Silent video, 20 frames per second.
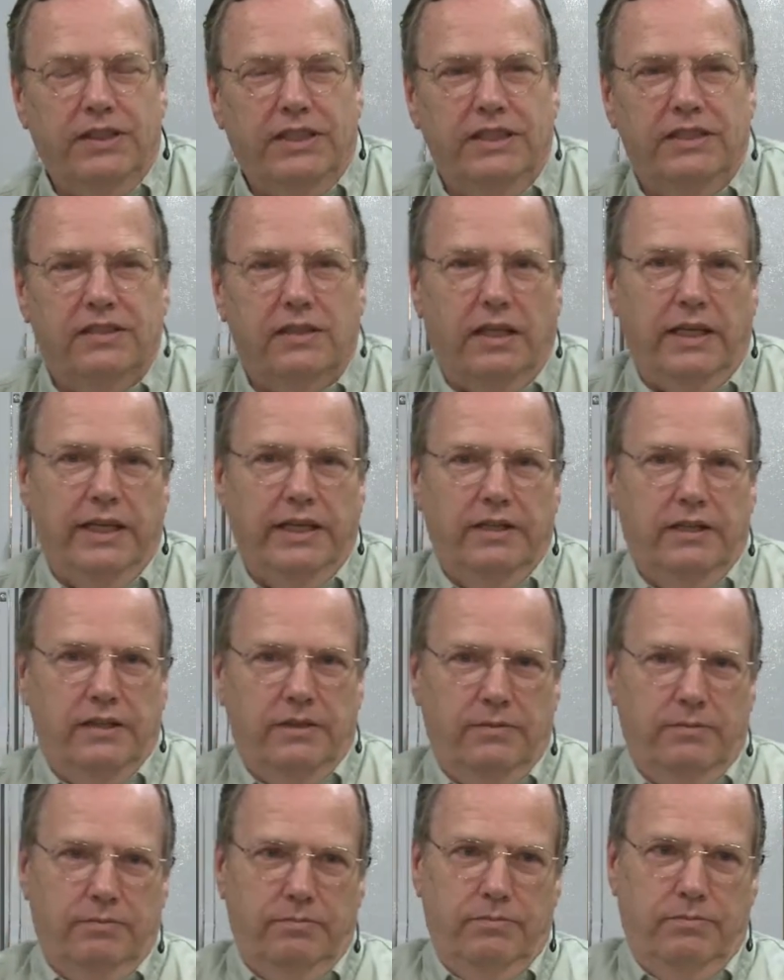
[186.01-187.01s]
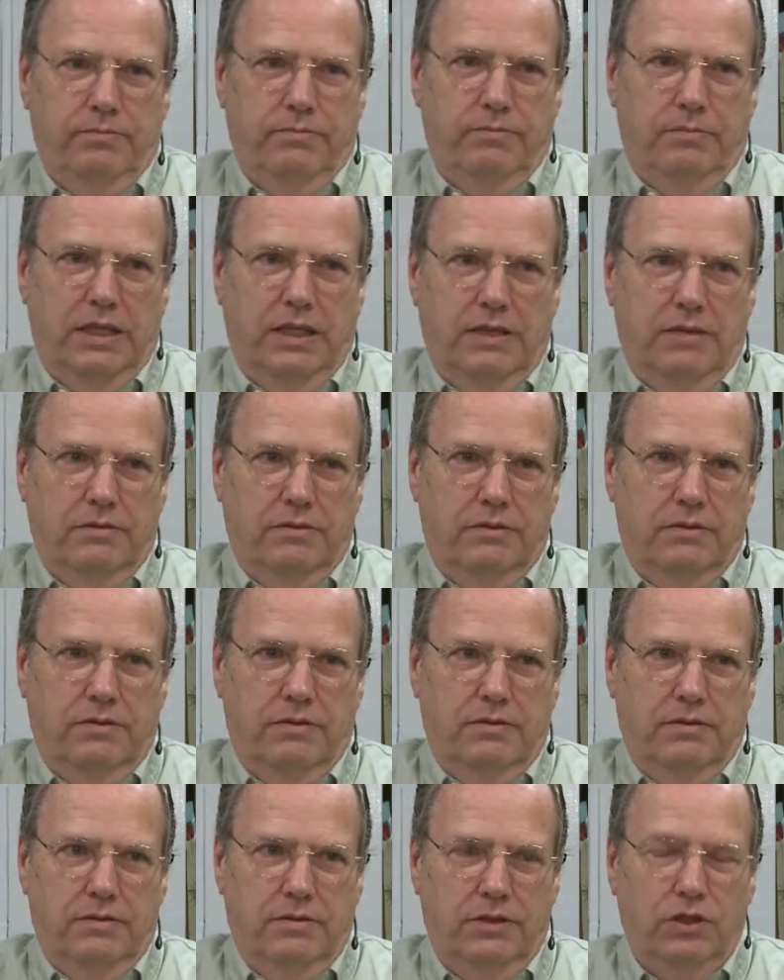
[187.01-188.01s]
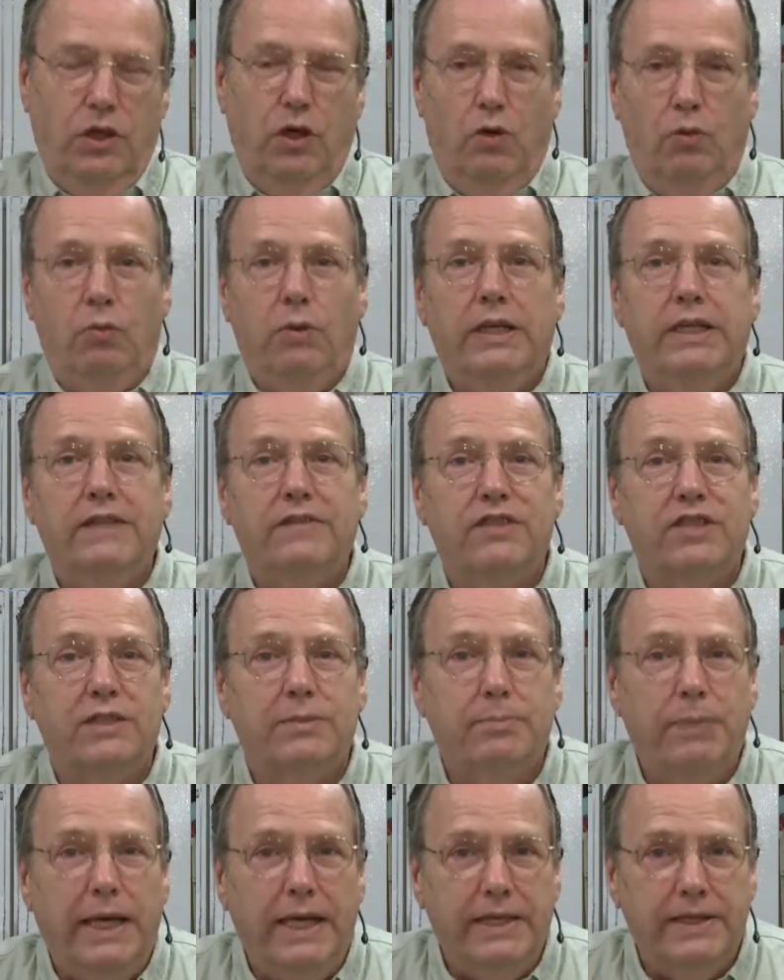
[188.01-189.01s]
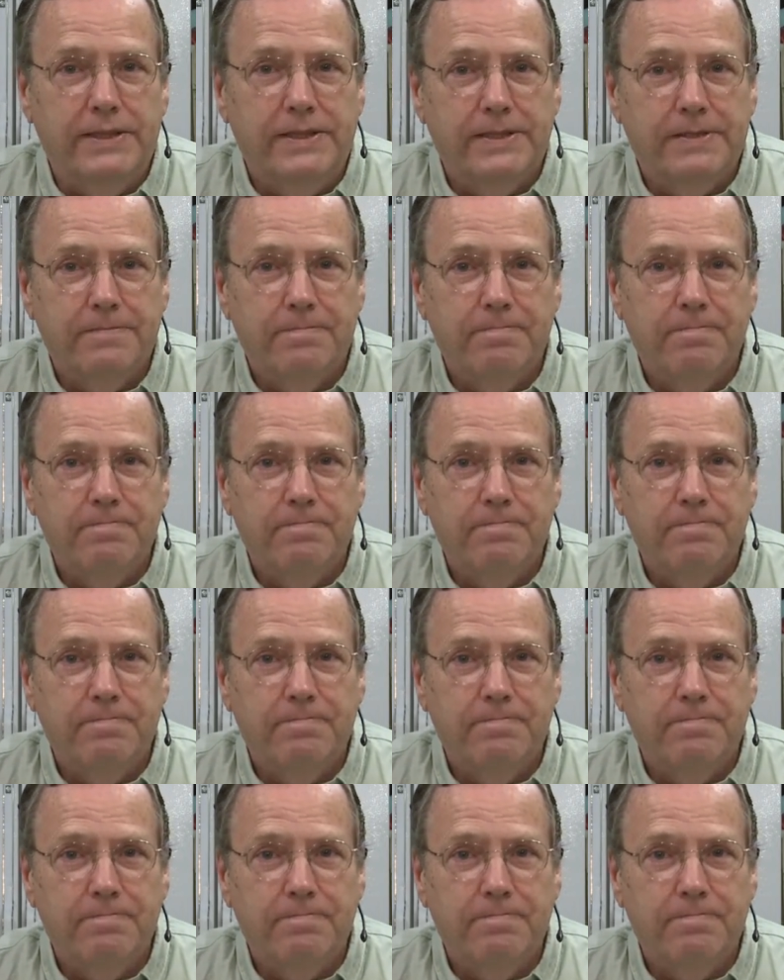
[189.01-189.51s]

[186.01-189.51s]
is like, no, what if space